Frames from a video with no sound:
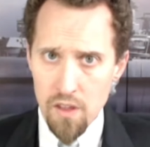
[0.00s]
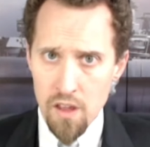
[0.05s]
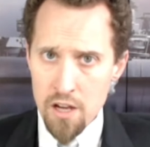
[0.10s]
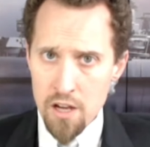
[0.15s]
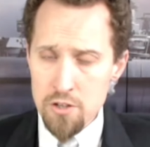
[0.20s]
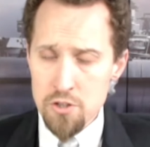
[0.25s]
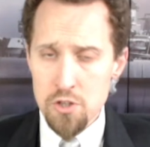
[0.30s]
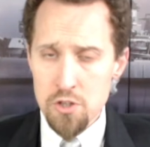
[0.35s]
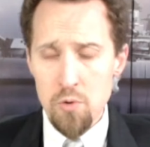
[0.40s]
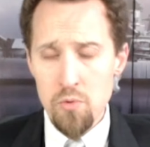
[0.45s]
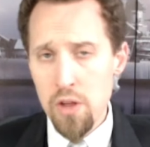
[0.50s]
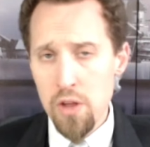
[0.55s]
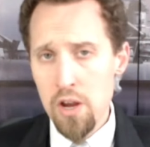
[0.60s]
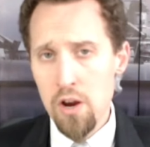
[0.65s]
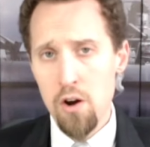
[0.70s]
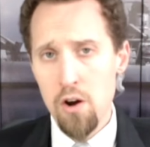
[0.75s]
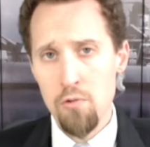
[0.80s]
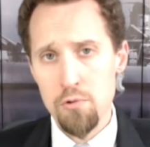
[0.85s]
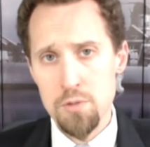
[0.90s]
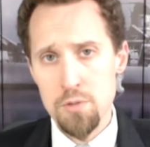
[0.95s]
And so they
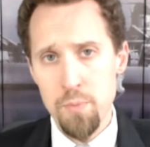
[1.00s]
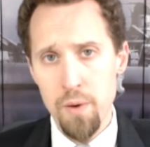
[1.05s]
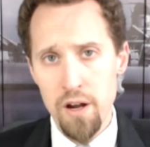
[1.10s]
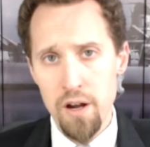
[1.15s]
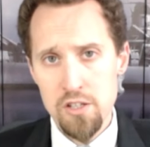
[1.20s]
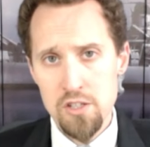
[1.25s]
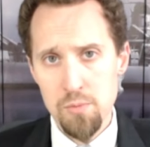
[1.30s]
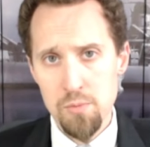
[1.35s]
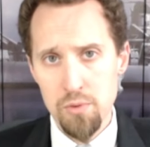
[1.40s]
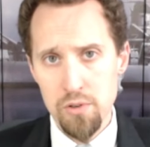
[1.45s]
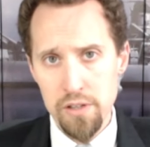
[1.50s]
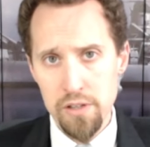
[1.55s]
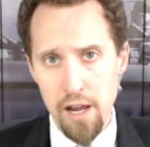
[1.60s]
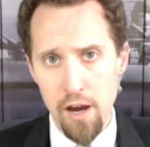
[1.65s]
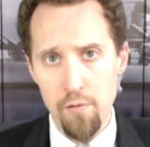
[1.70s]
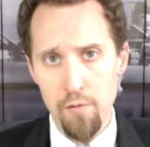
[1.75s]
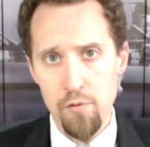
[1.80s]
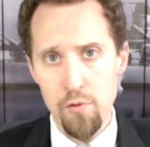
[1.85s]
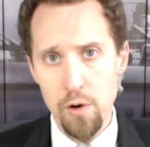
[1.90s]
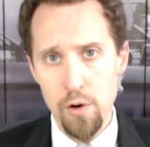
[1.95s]
are responsible
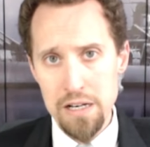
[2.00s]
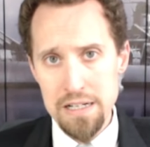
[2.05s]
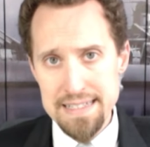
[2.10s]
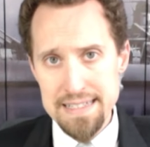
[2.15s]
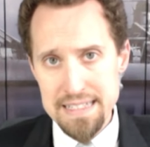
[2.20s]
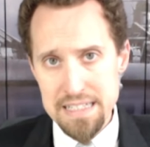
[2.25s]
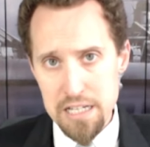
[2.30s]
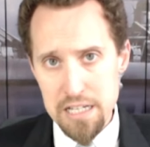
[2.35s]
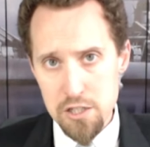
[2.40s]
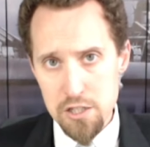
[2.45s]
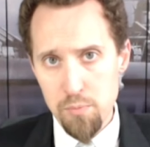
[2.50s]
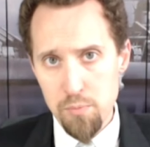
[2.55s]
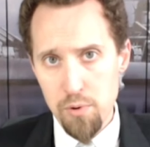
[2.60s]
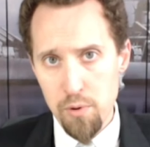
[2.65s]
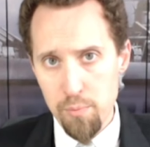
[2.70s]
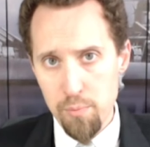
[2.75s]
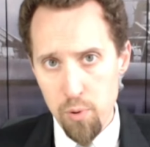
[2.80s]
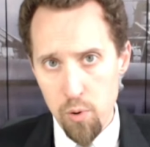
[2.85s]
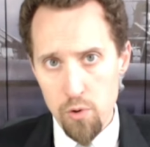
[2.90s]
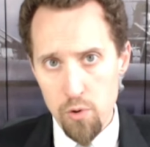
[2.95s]
now for a
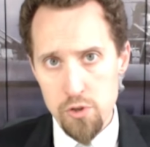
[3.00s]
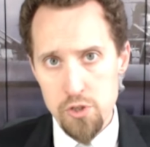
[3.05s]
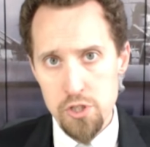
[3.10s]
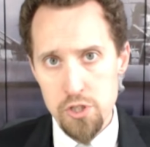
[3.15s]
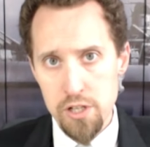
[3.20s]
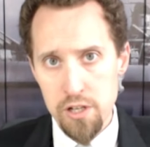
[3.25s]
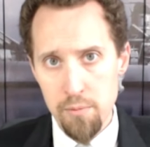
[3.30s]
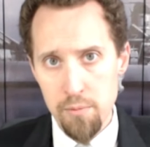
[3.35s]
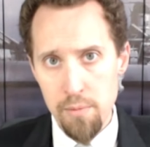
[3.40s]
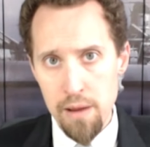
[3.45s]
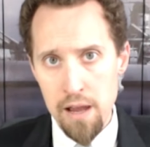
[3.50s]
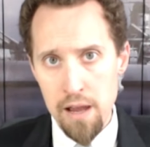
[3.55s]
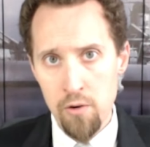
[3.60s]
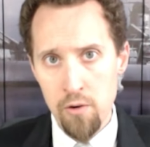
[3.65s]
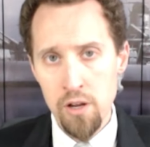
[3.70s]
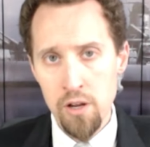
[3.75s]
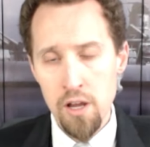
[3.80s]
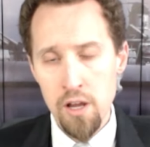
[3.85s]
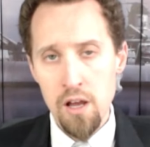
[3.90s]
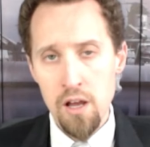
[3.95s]
disproportionate
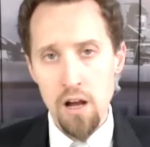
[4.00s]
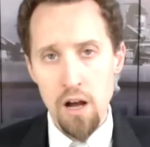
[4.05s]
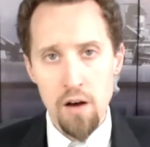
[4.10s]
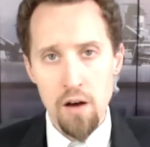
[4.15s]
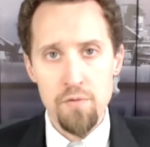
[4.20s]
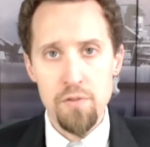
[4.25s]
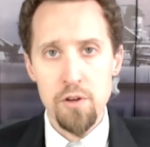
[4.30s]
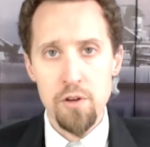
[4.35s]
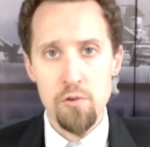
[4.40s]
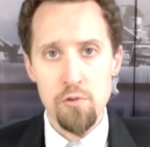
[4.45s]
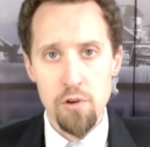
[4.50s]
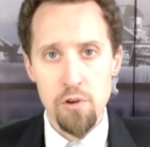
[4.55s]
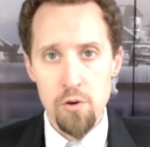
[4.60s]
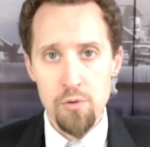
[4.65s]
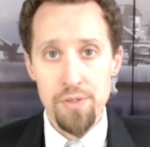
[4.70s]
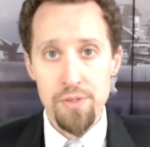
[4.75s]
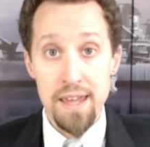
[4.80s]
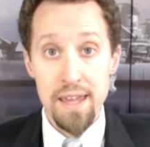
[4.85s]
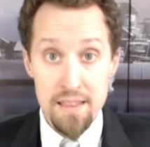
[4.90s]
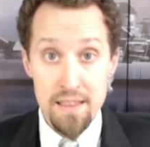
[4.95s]
amount of the
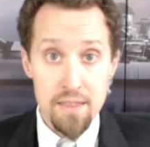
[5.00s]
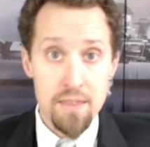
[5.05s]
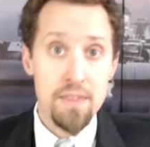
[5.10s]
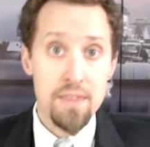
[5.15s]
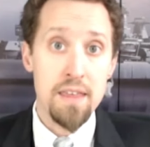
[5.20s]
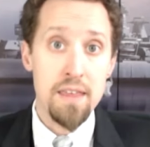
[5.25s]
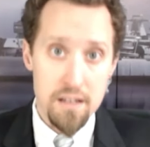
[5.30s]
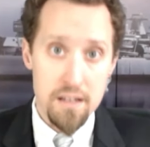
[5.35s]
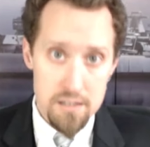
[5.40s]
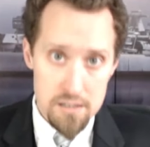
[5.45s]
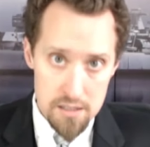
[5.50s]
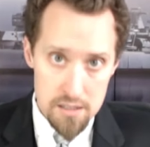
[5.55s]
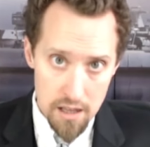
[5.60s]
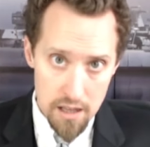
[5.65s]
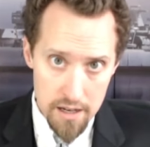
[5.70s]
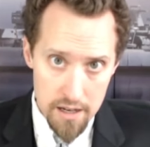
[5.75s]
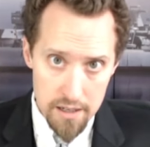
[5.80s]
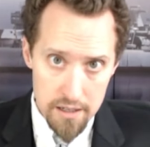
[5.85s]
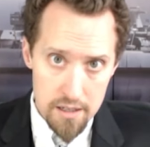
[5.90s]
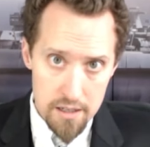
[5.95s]
growth in things
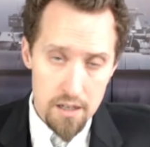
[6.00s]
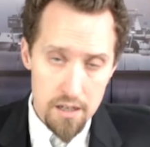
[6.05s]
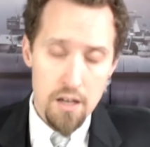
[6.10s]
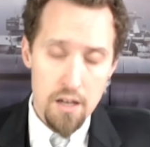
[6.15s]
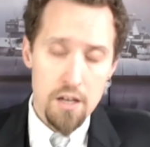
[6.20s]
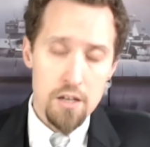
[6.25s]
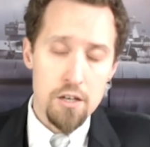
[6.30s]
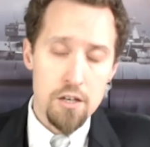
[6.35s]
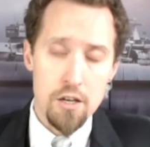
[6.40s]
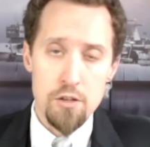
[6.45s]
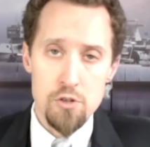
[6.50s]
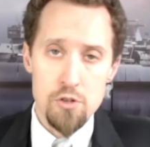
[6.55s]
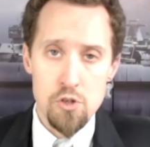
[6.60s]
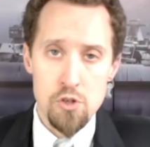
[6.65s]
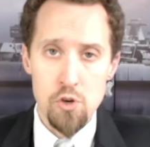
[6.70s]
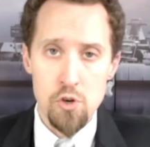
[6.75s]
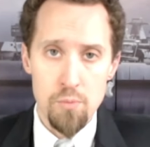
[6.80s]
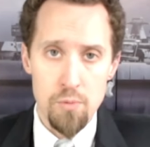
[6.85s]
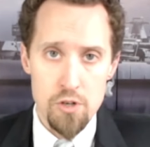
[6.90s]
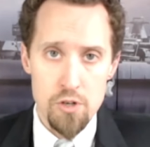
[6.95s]
like
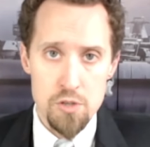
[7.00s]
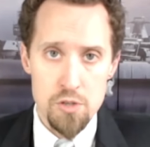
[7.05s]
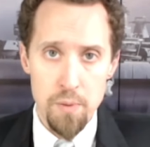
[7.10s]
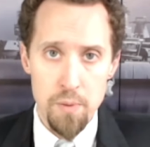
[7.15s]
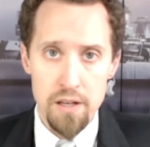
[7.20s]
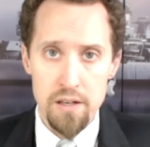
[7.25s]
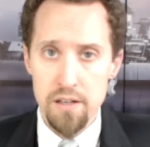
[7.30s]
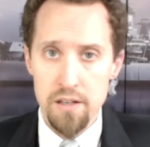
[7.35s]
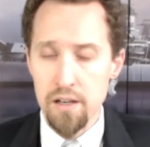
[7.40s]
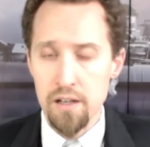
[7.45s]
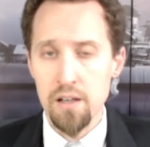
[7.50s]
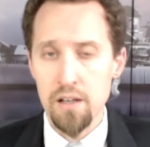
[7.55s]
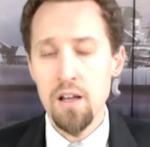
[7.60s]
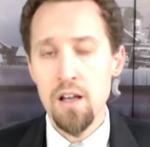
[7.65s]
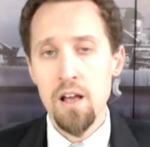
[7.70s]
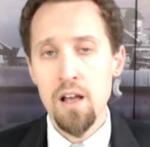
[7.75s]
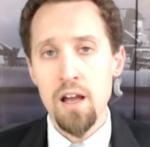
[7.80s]
consumer spending.